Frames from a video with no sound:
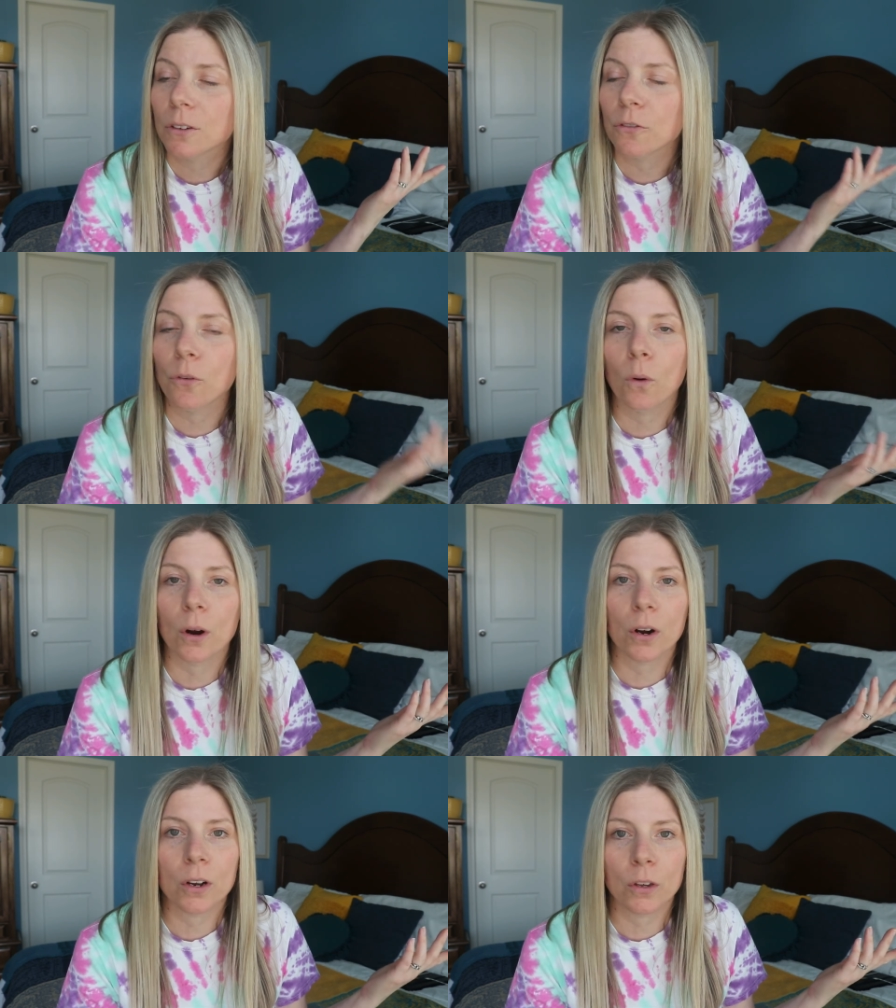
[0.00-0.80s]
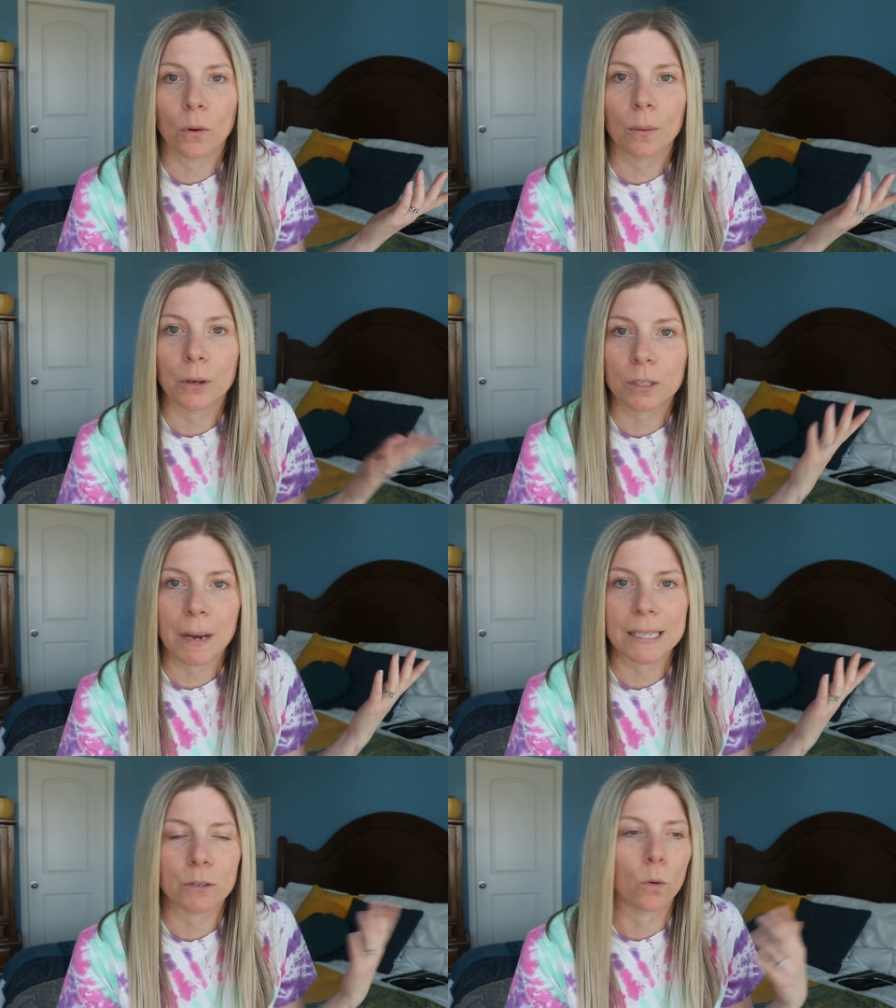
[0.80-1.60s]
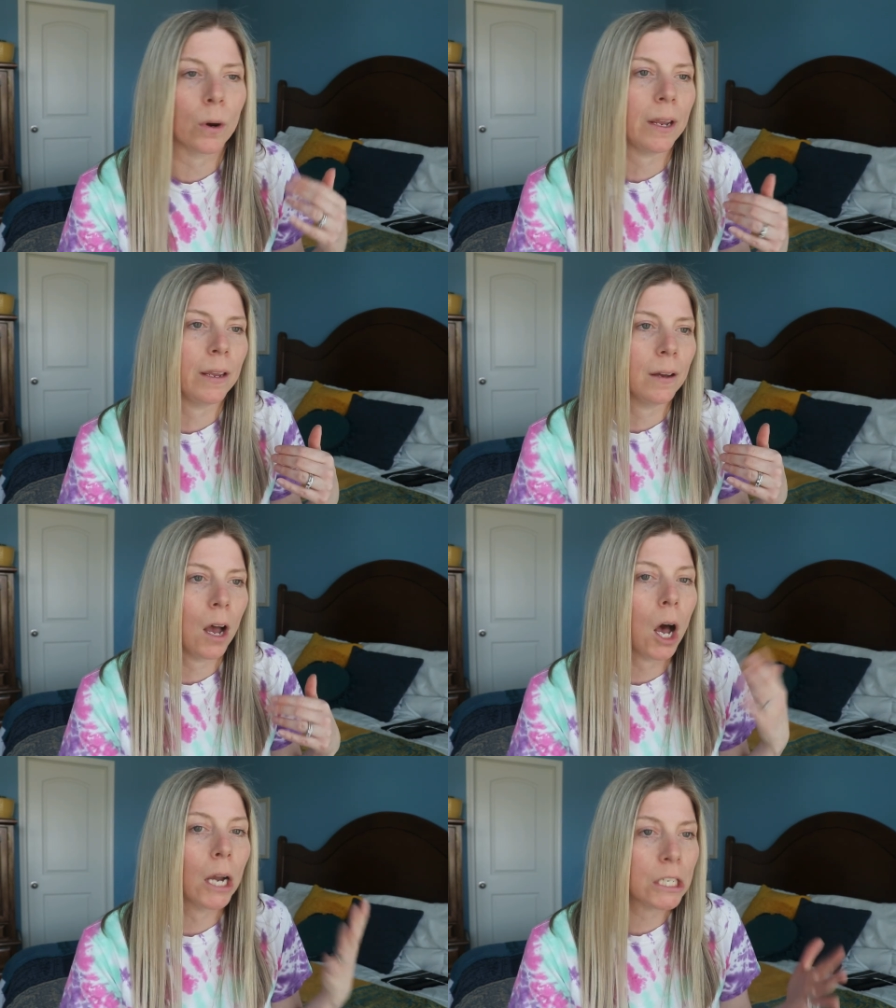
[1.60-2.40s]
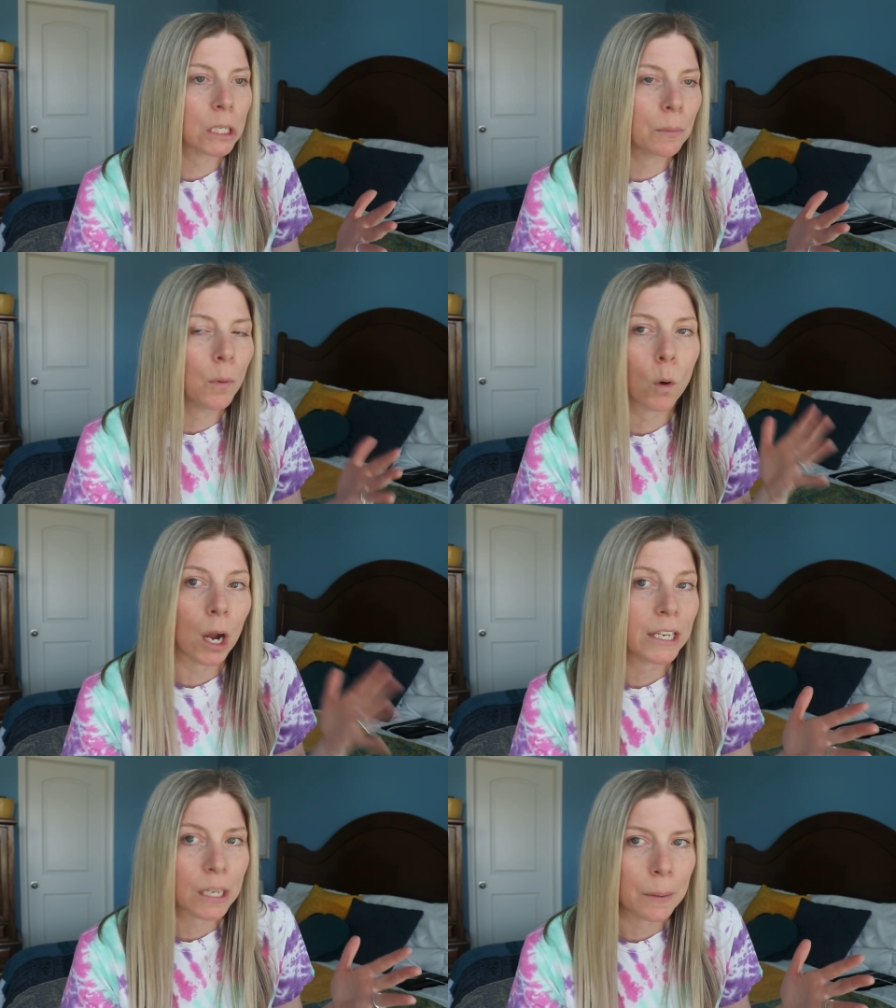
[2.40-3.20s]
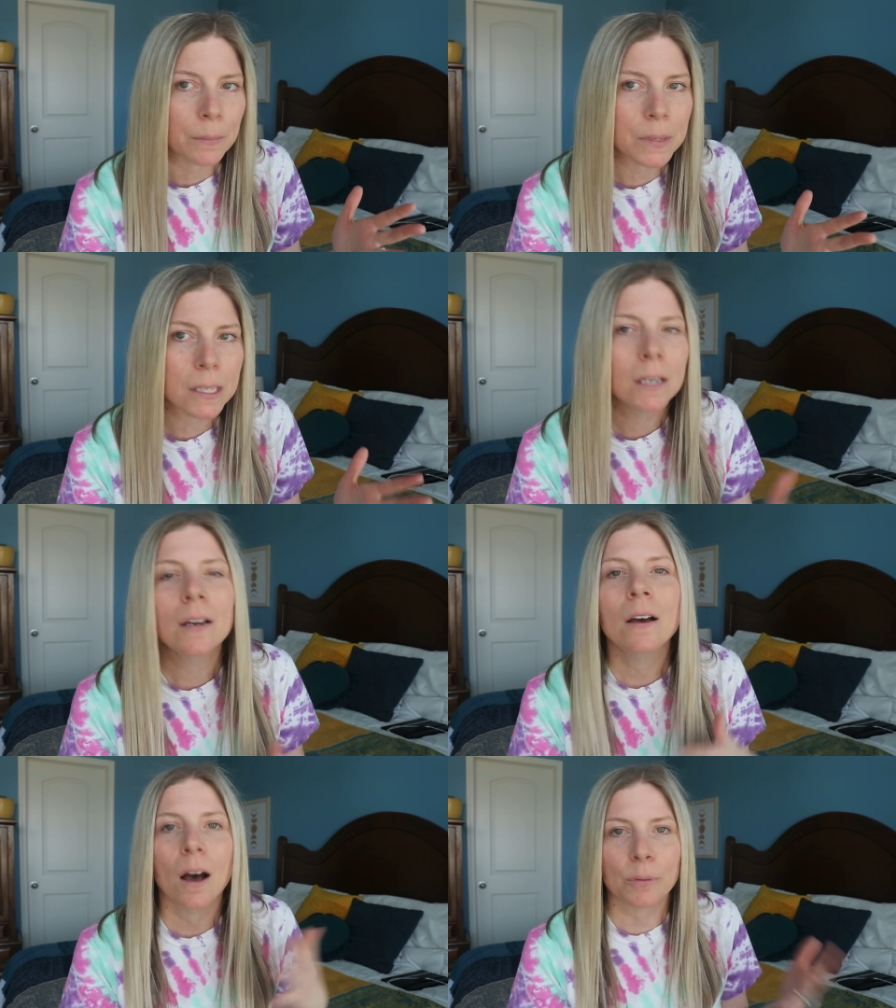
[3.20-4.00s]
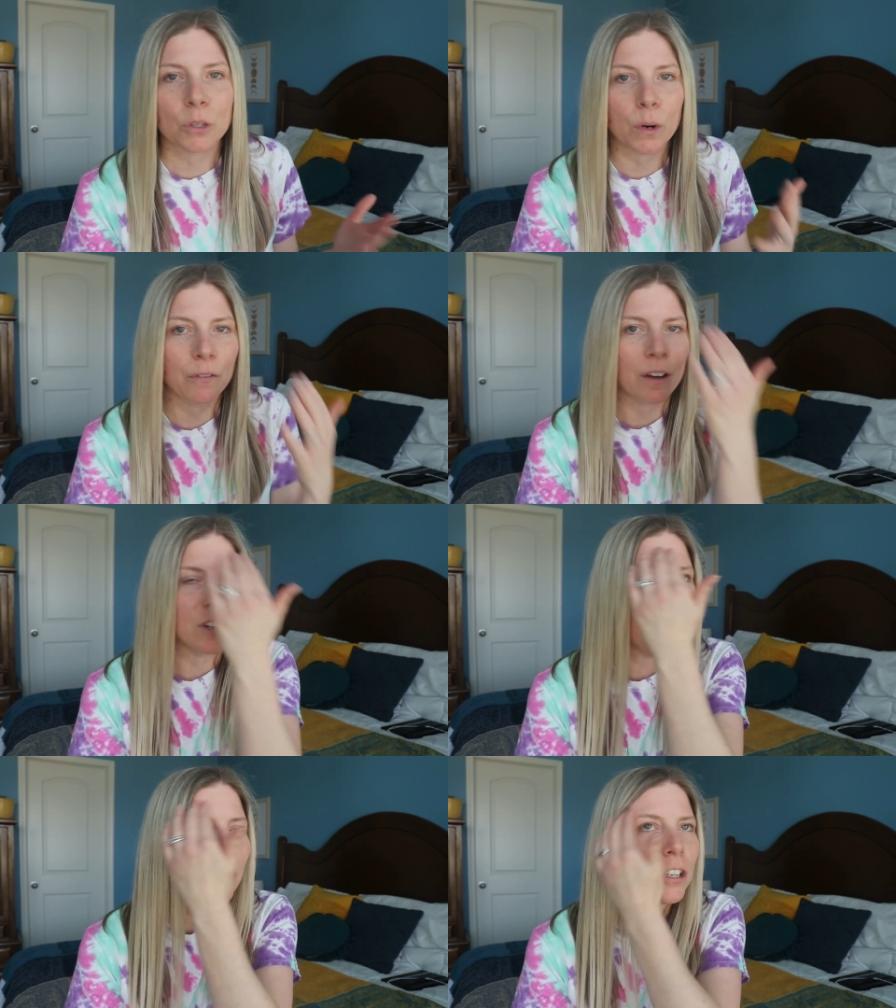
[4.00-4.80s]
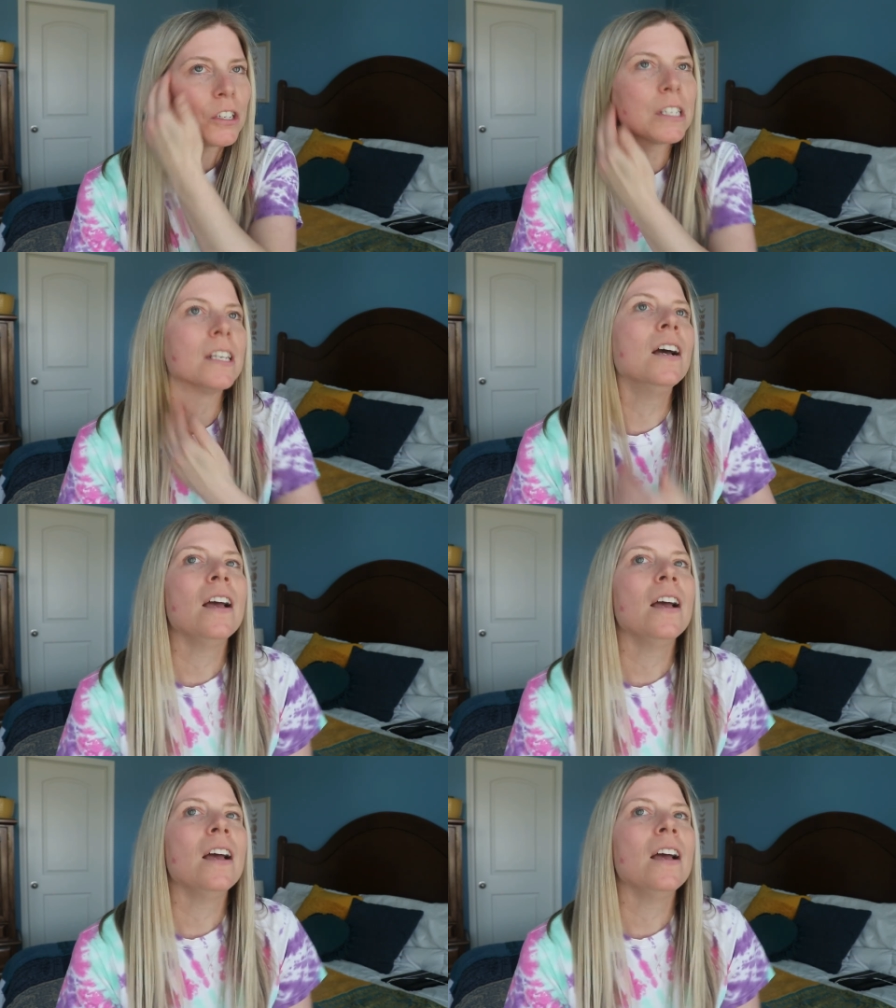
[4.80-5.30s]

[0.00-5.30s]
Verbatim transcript: for your book depository item or items up to $25.